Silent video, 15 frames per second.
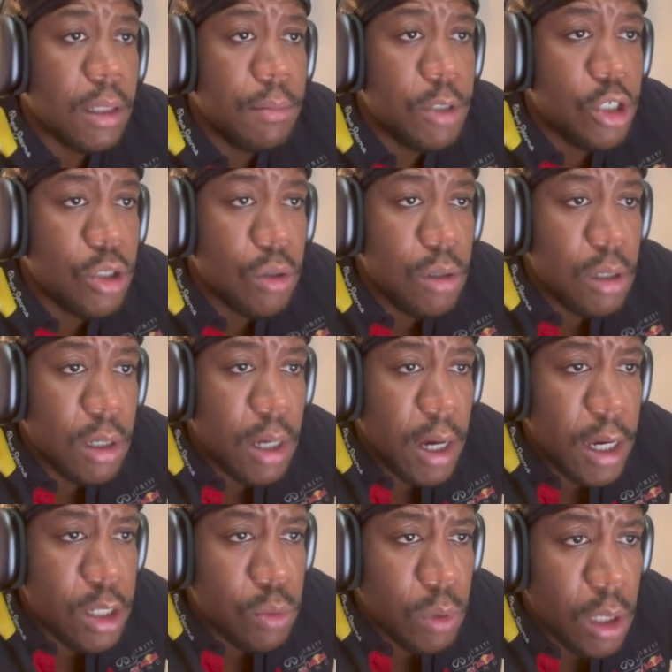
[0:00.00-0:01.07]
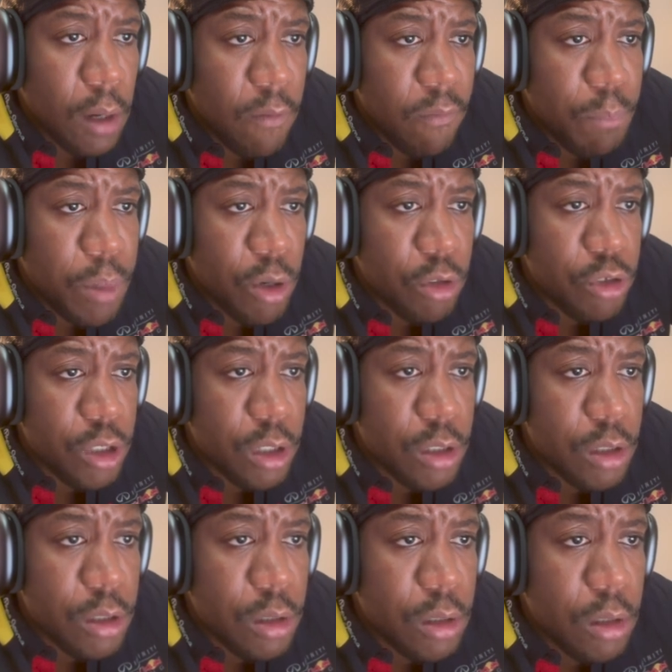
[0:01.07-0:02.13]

Let me show you guys what I've purchased